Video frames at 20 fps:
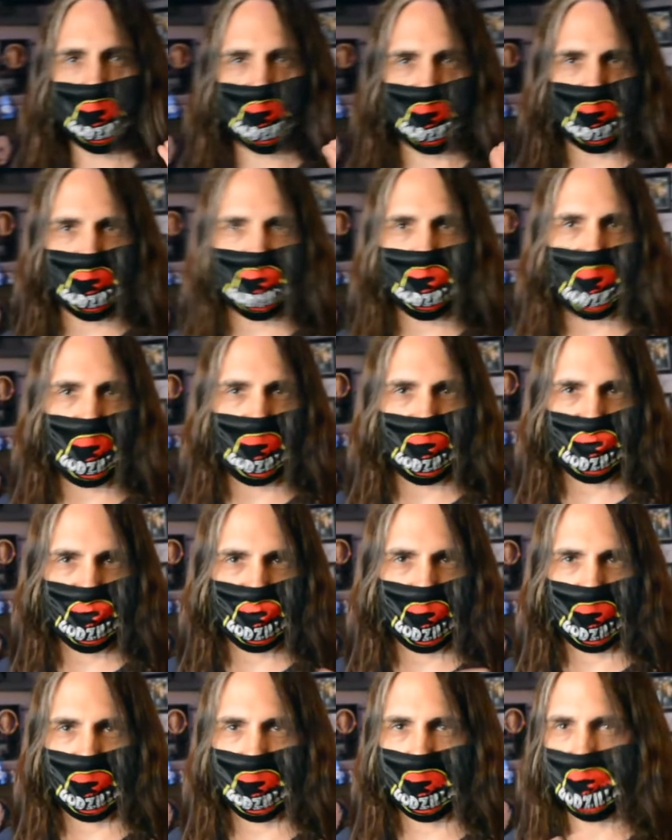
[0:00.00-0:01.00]
of the small
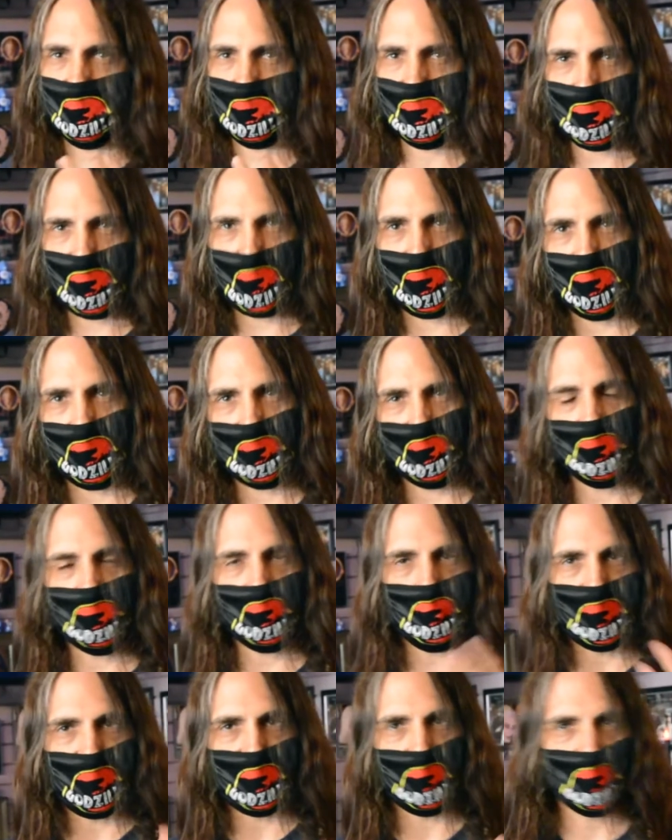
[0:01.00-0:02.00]
store. I'm a guy, I
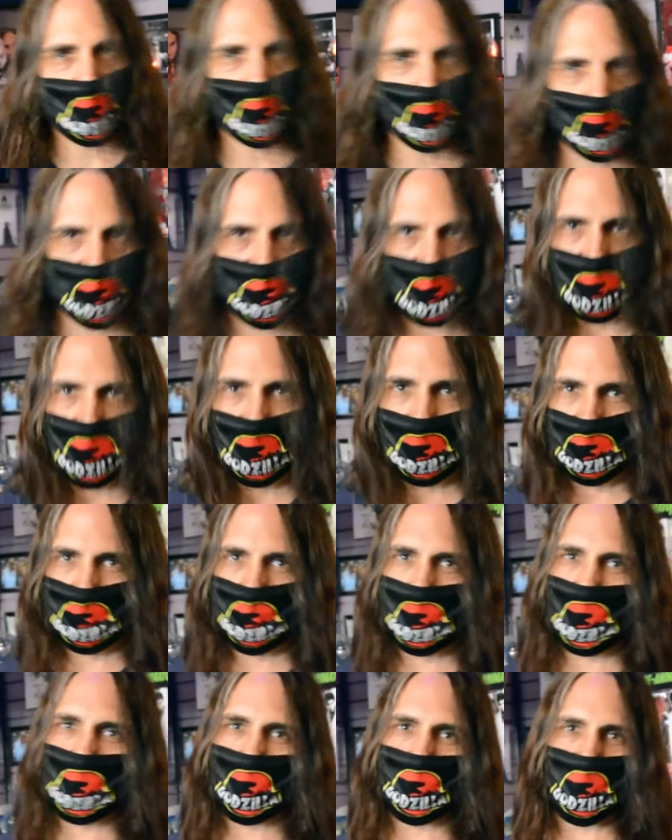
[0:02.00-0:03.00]
like man caves, I like
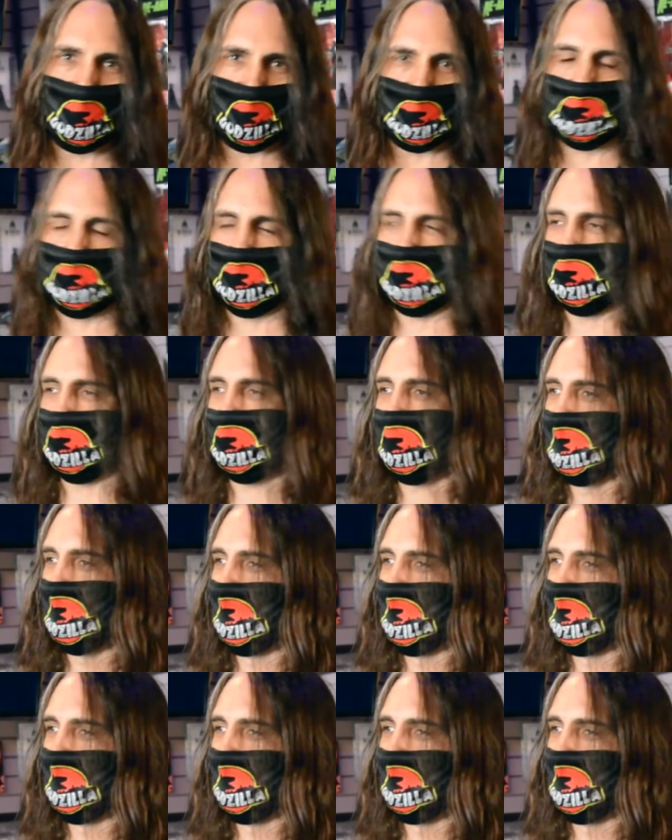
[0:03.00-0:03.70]
small places.